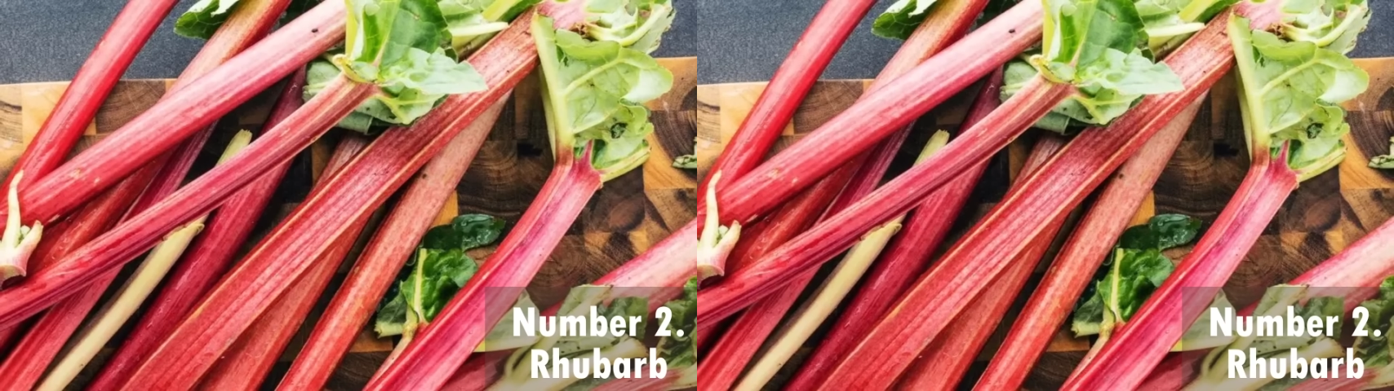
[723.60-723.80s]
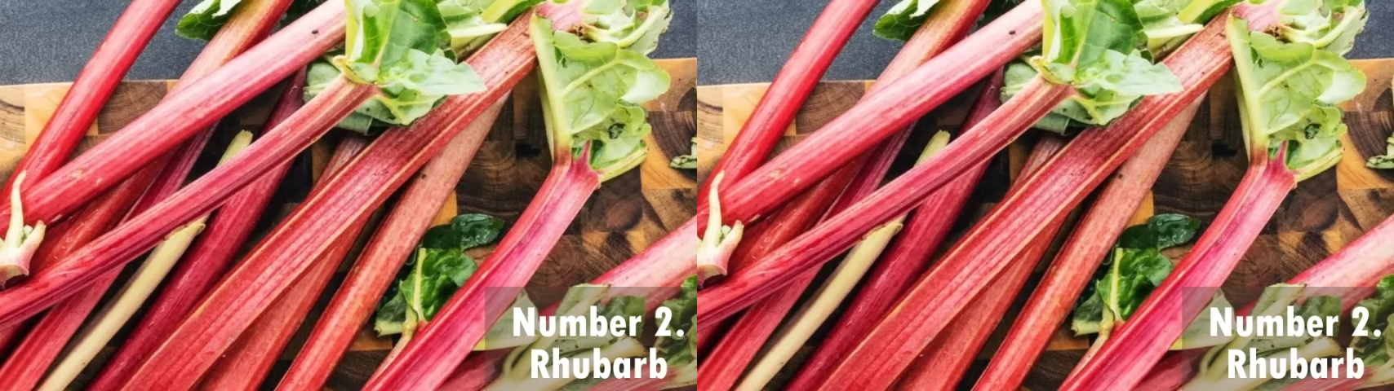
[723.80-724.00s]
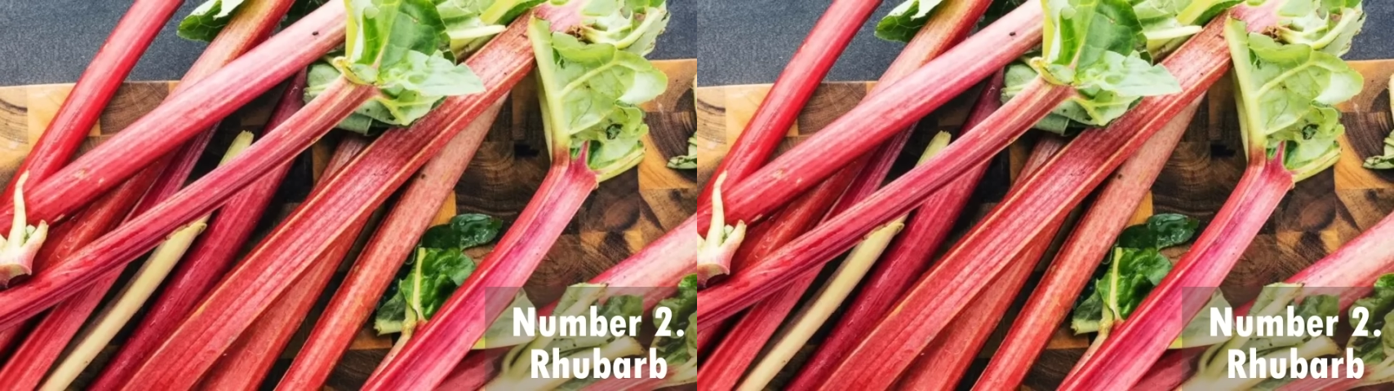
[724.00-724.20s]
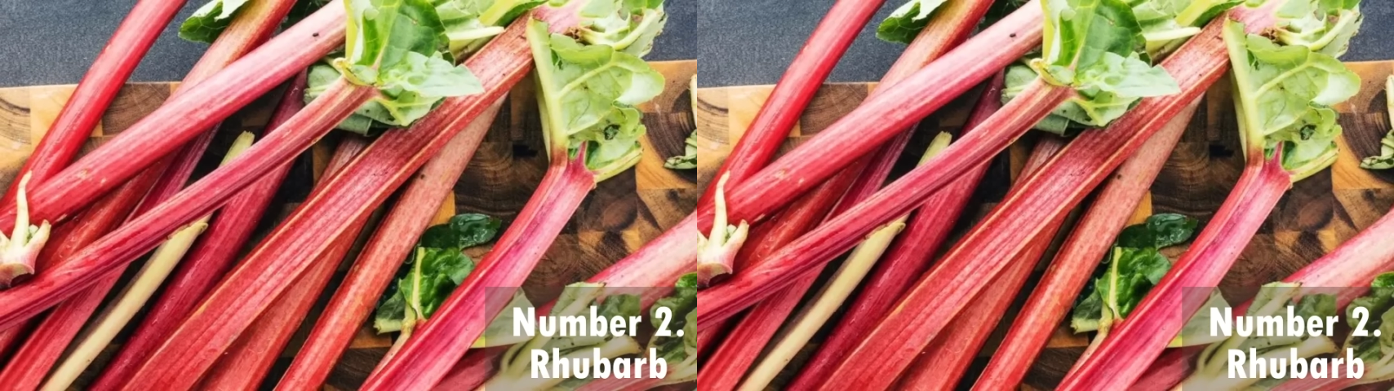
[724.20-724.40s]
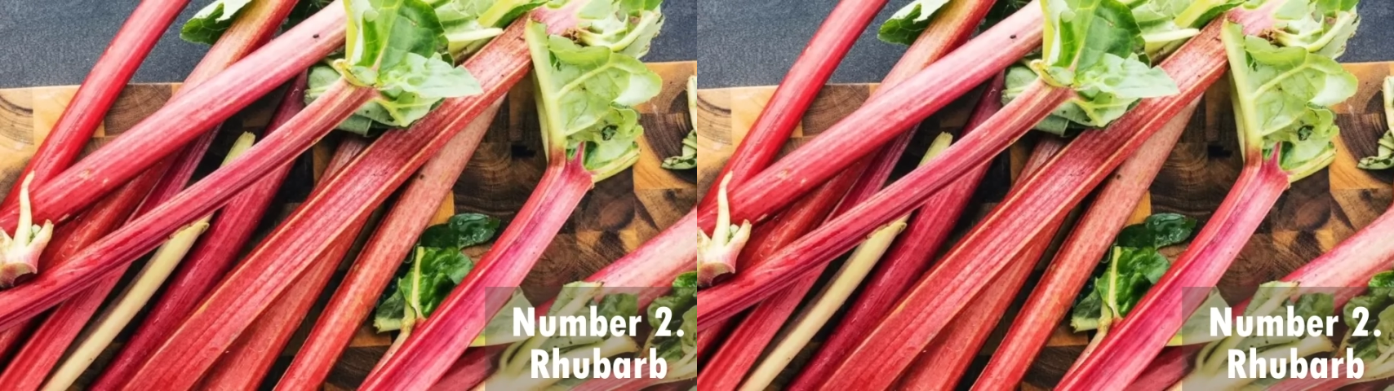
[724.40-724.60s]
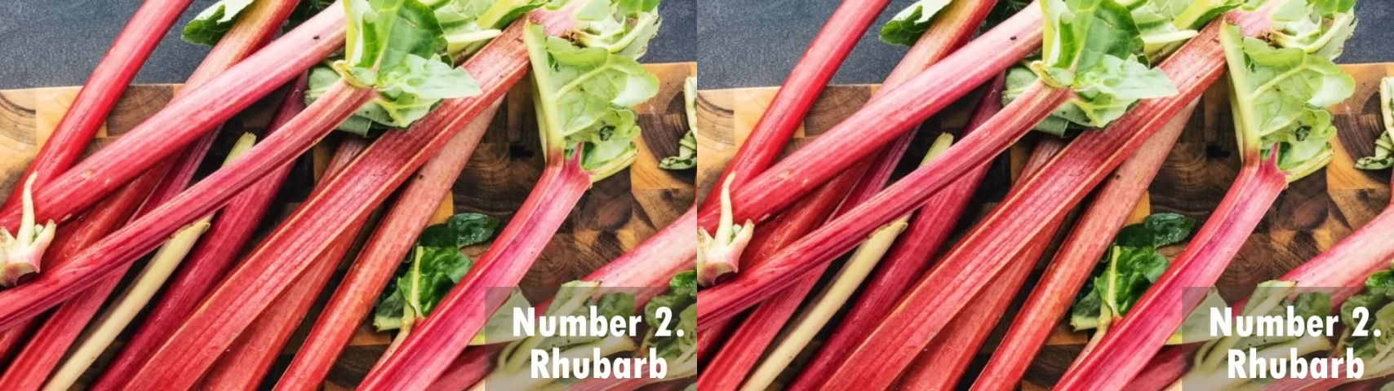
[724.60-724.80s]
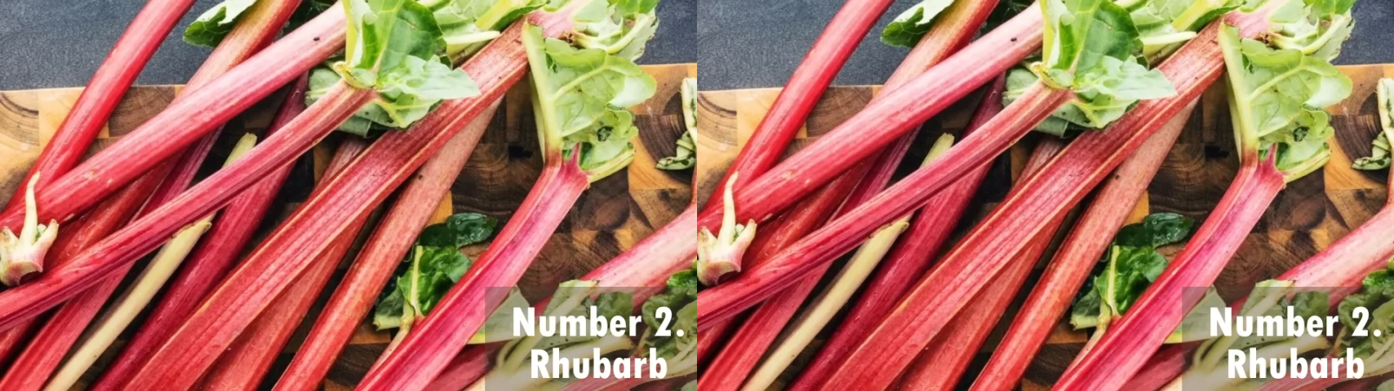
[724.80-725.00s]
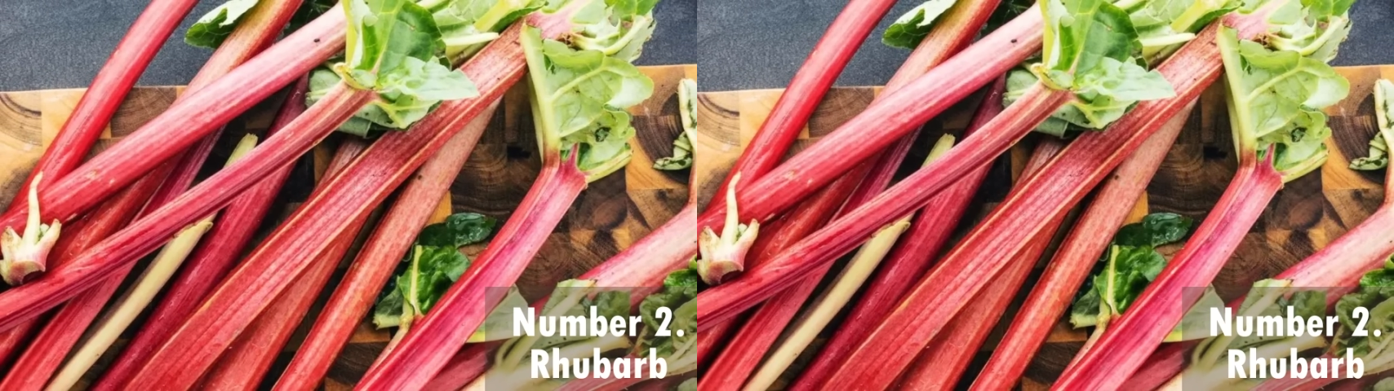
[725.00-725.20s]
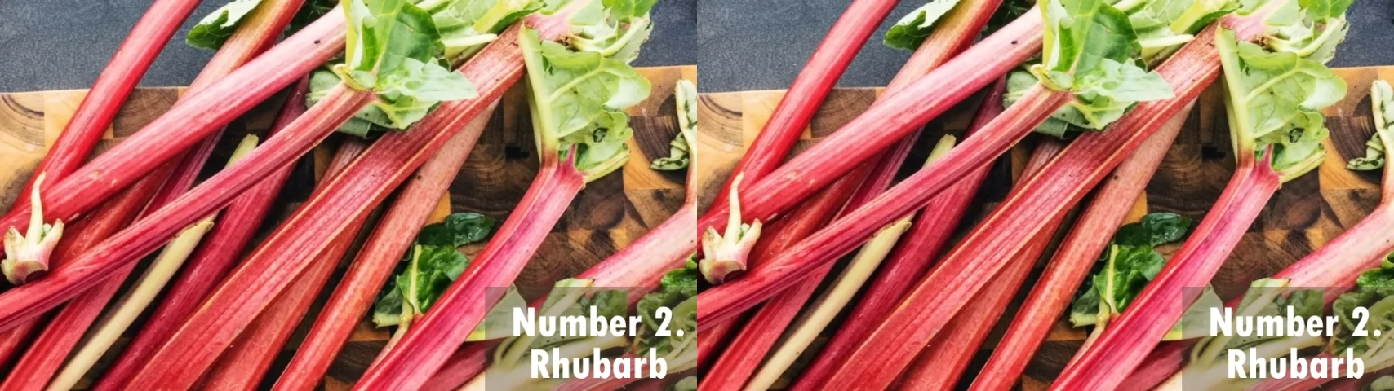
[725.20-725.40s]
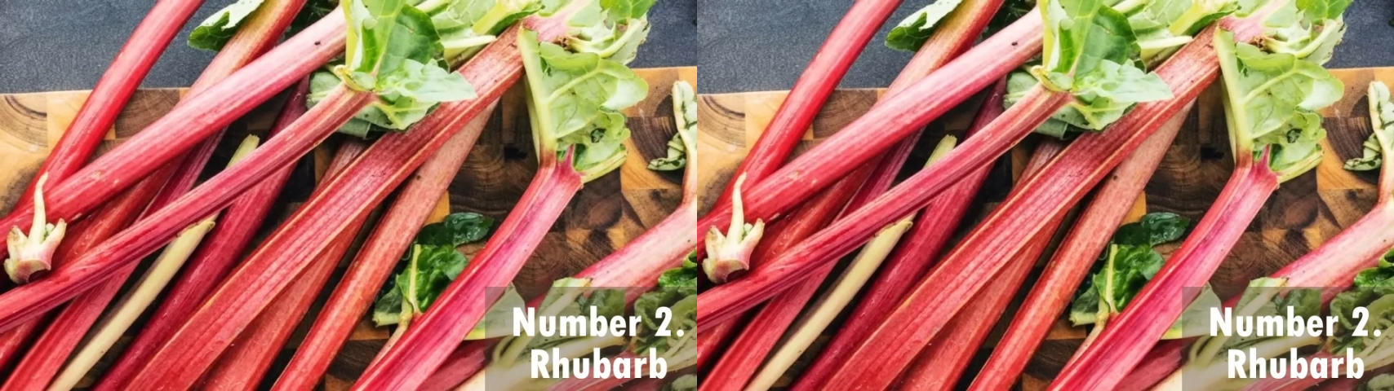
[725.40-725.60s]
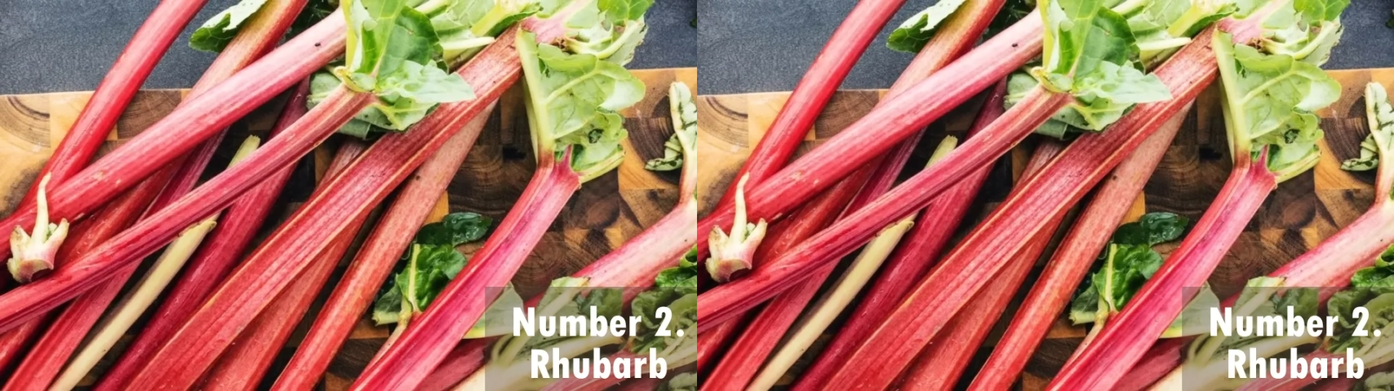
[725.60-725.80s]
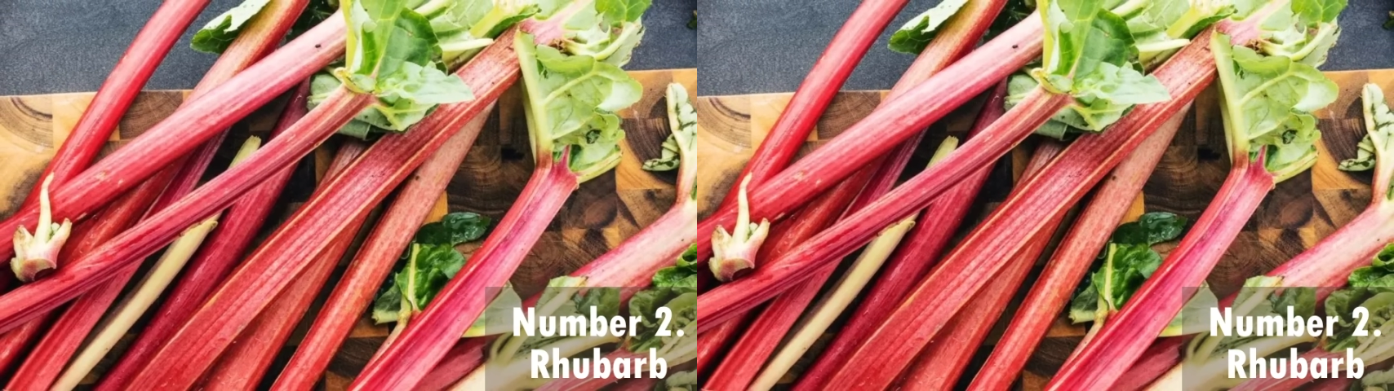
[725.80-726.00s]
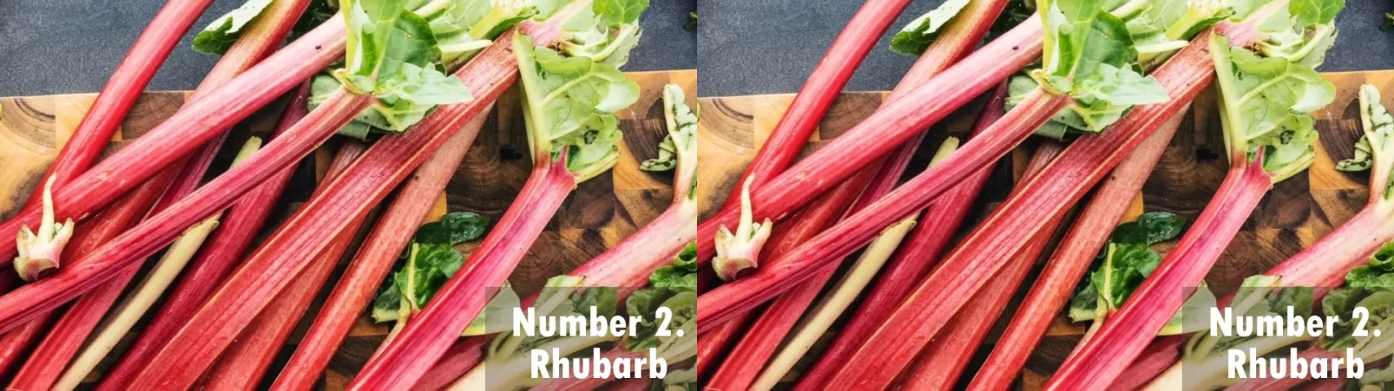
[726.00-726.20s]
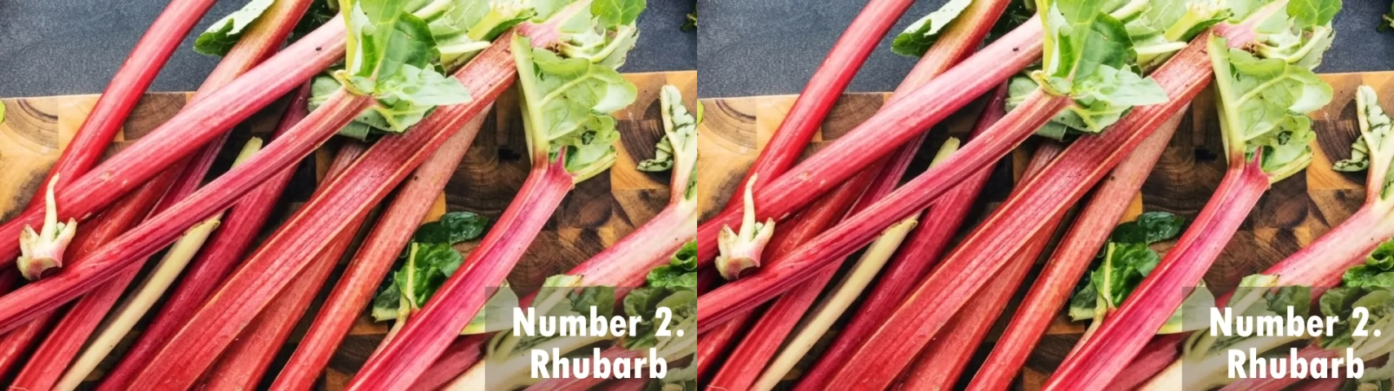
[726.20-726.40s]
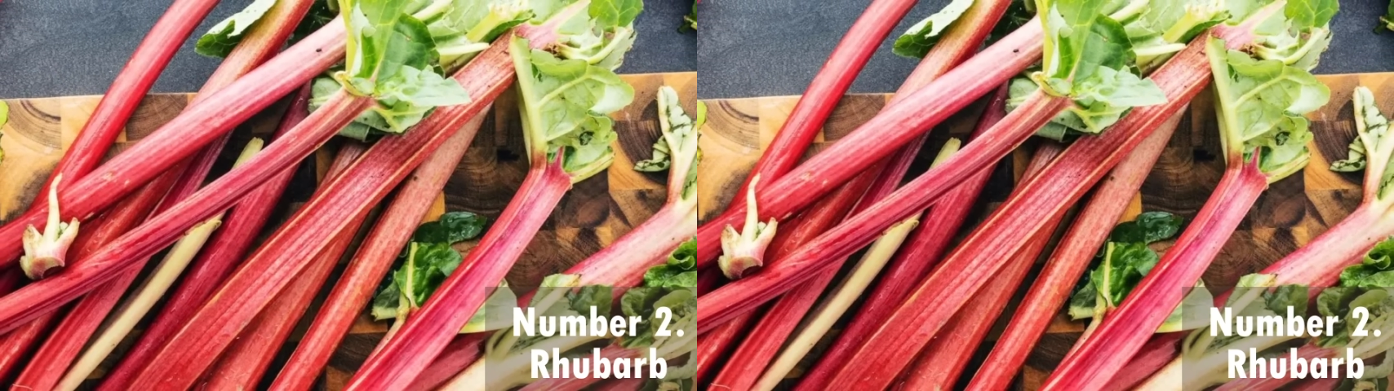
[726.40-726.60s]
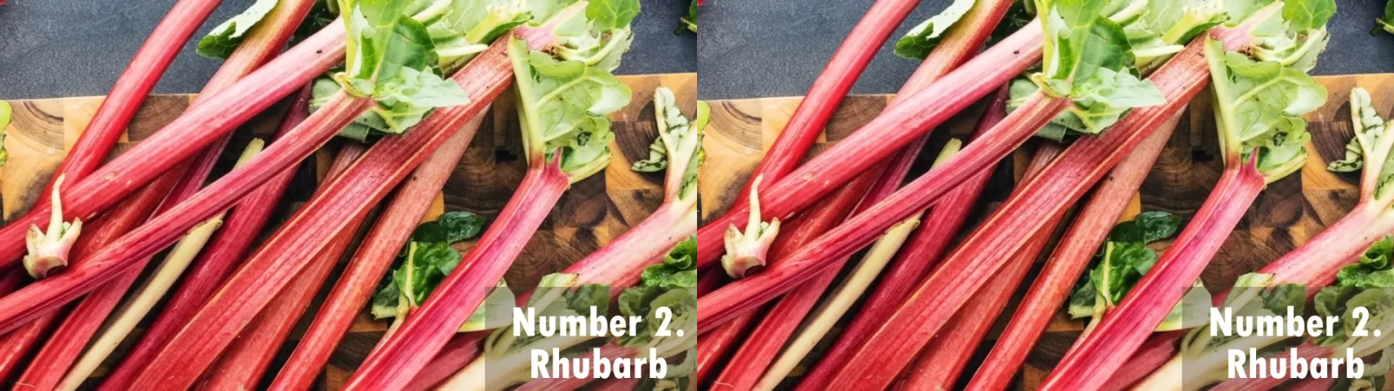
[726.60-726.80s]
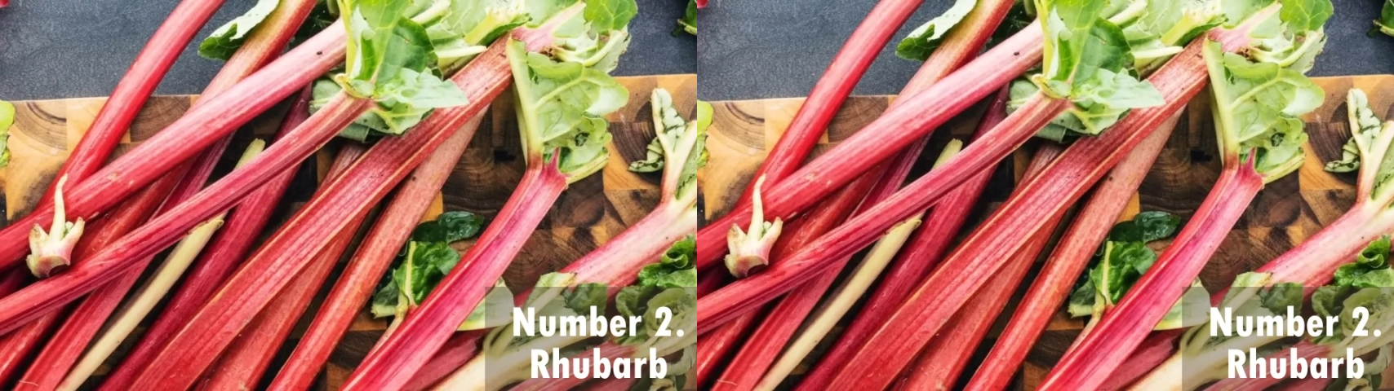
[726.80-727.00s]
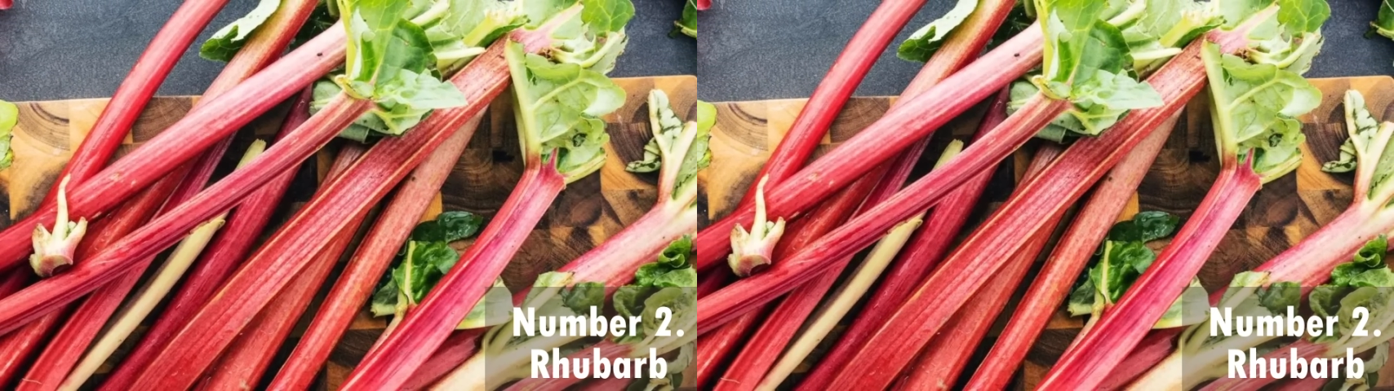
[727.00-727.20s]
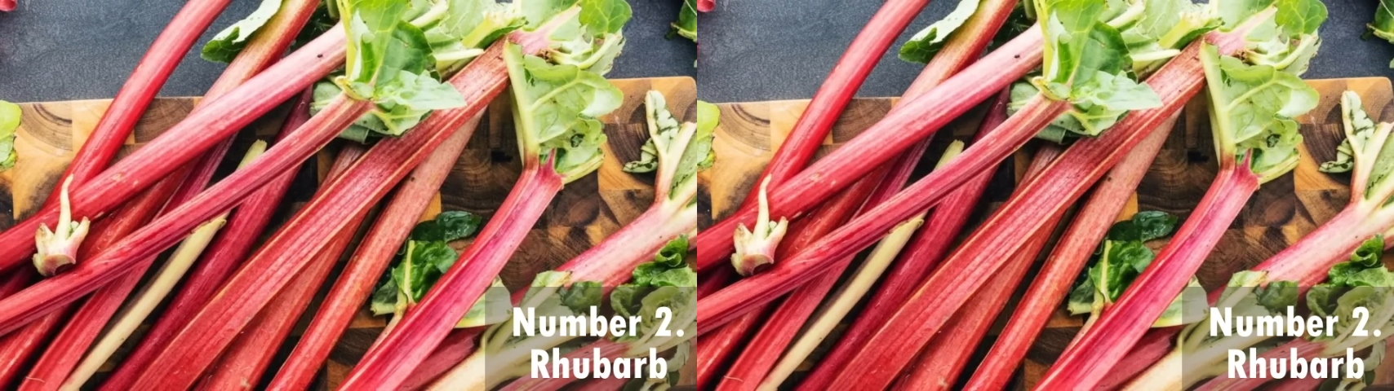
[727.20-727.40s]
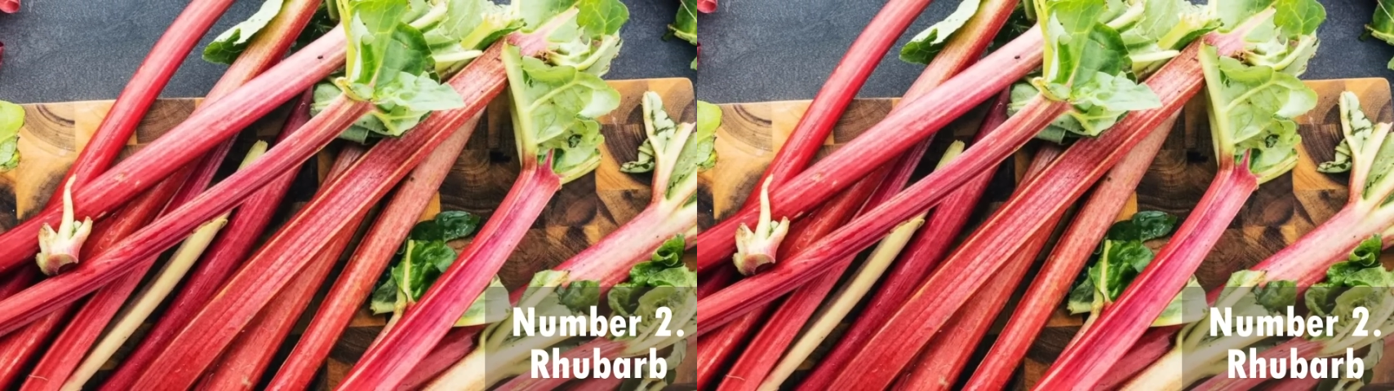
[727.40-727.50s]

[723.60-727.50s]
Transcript: [unreadable: no face in view]